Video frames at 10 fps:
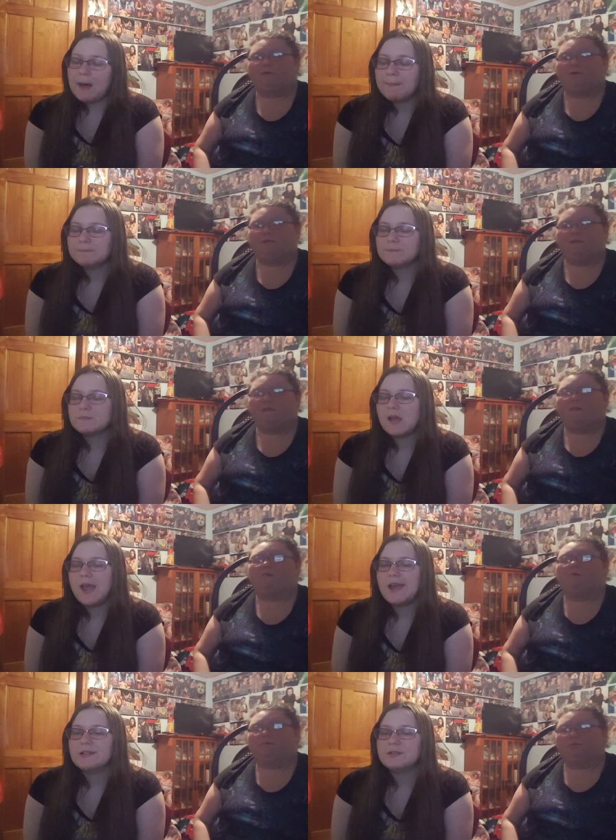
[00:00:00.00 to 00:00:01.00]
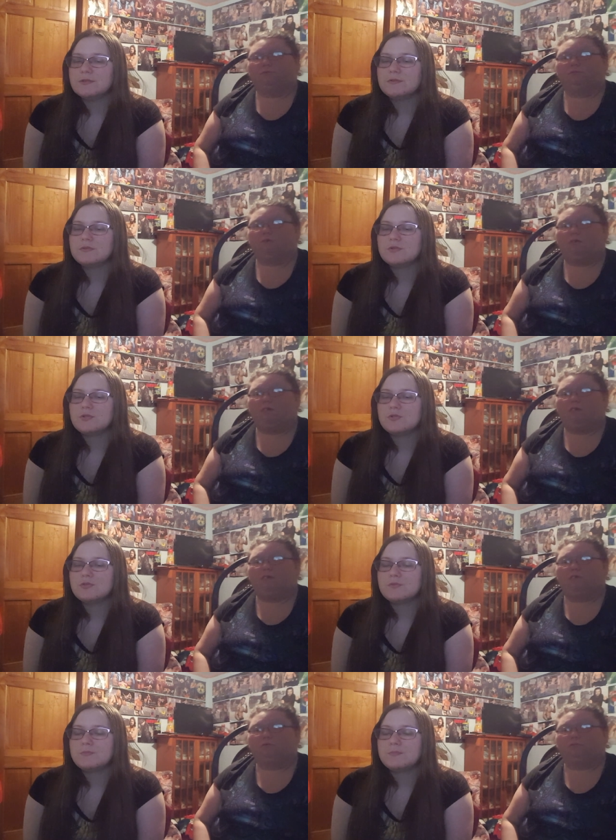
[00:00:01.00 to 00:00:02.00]
up and
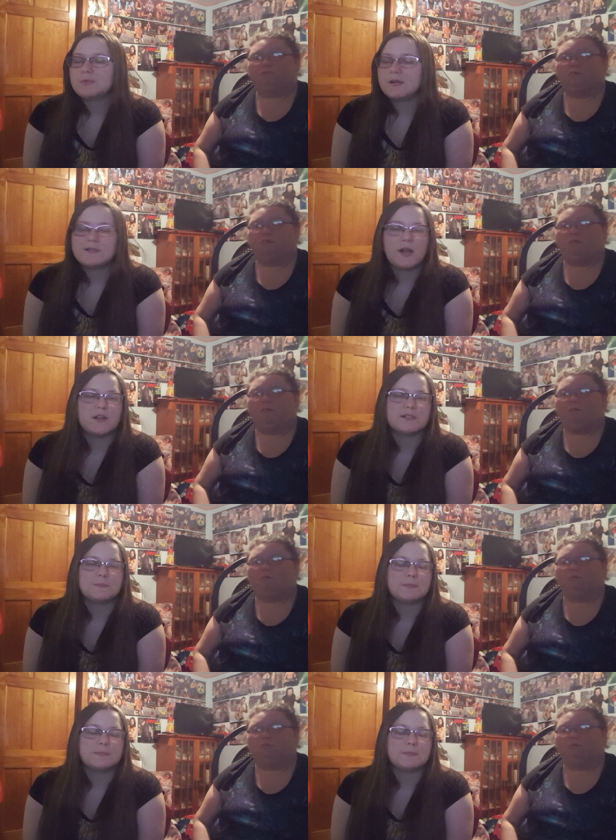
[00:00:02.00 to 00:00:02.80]
play ours